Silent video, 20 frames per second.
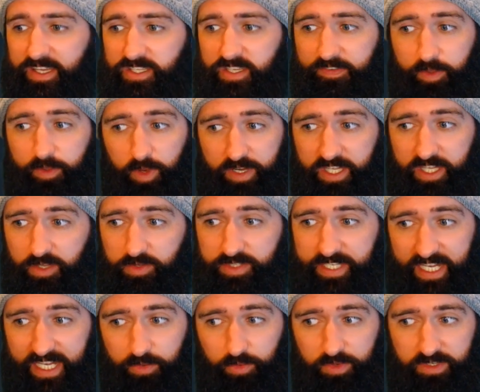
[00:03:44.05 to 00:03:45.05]
So if you want to
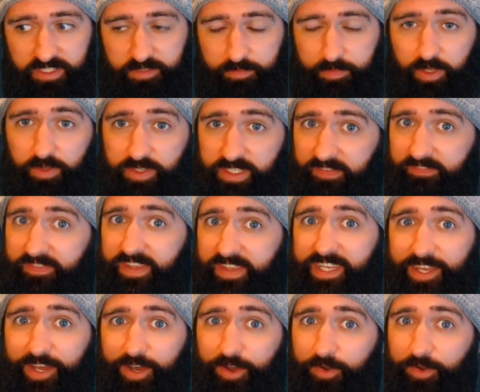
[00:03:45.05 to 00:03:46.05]
use anyone's music
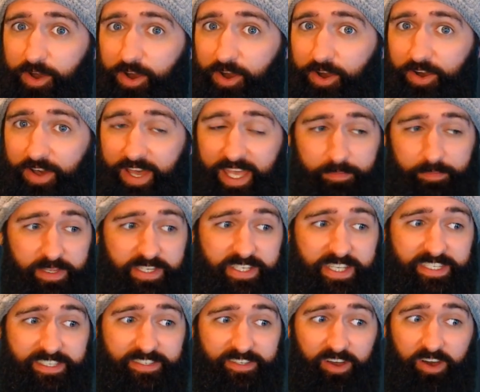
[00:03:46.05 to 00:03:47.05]
video or
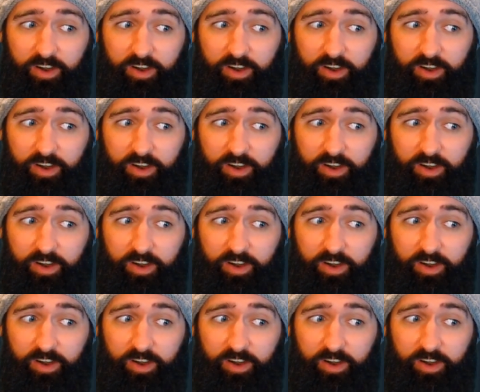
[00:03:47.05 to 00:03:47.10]
images,